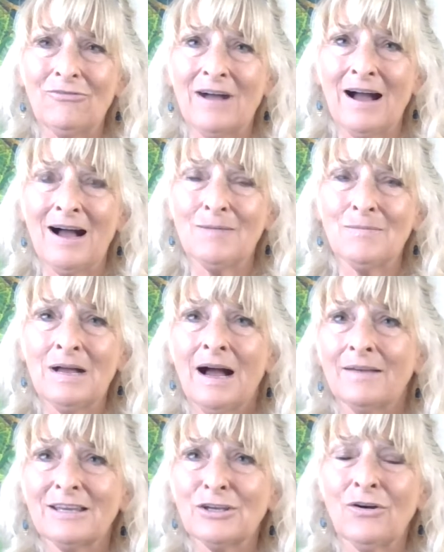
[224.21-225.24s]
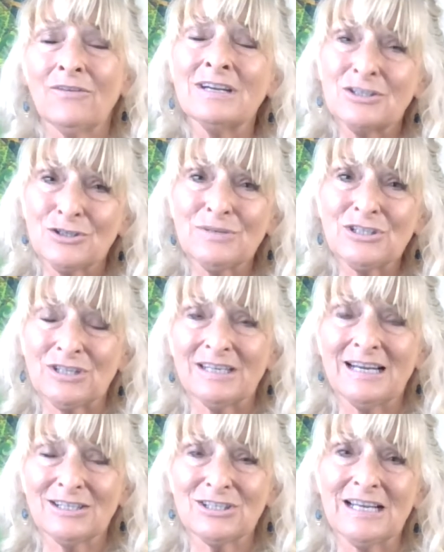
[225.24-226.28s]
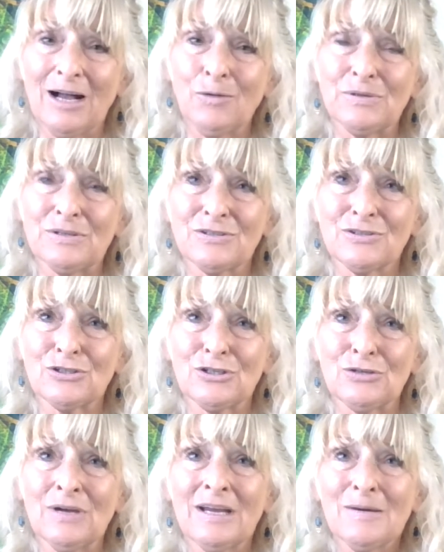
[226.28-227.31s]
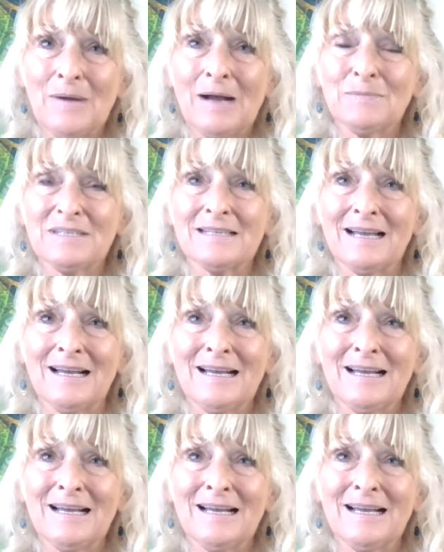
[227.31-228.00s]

I think our intuition can actually help us to perhaps